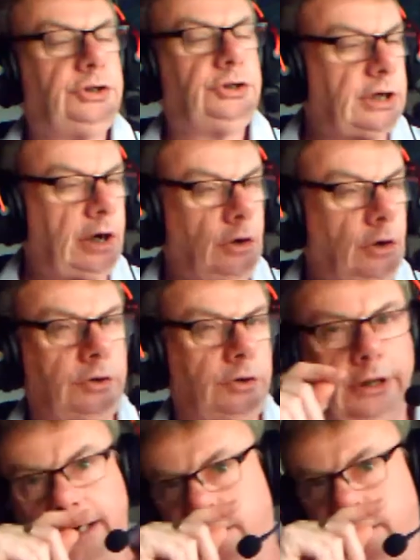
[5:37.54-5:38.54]
you start
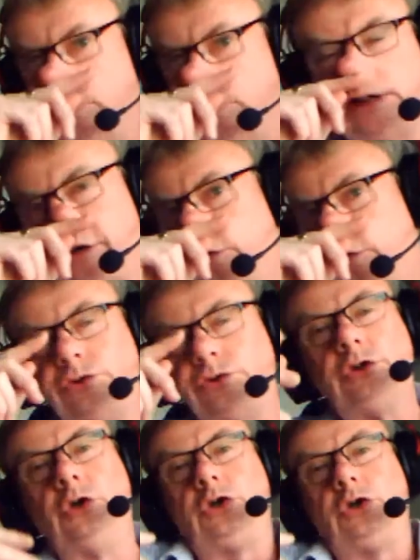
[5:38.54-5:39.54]
looking at that, and you start
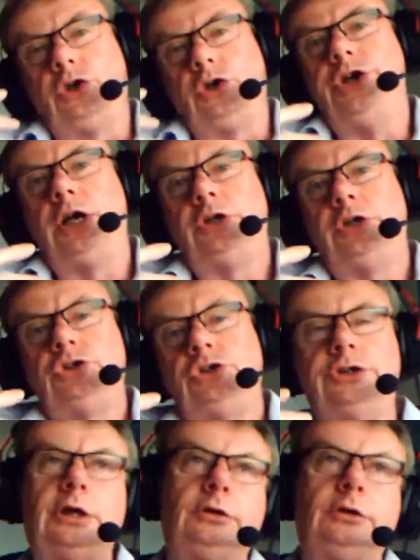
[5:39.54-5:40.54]
using your
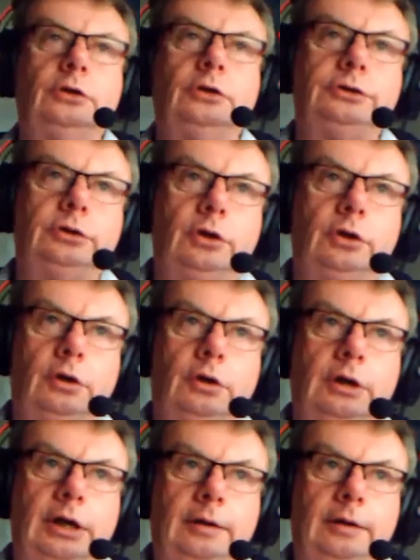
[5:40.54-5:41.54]
knowledge, you start using
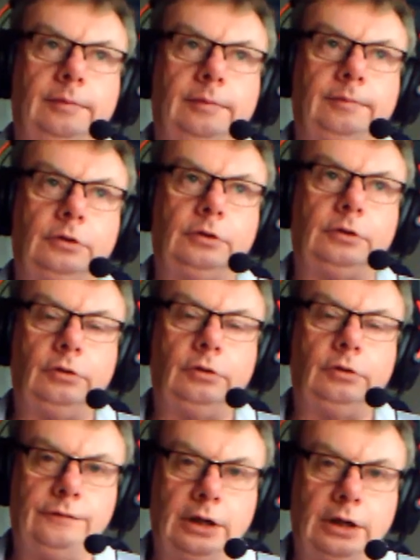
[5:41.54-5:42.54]
your
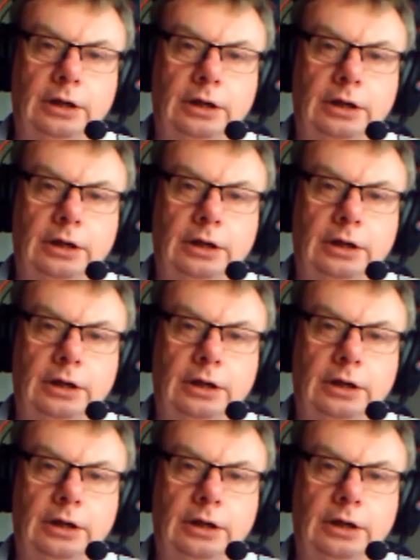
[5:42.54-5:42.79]
creativity,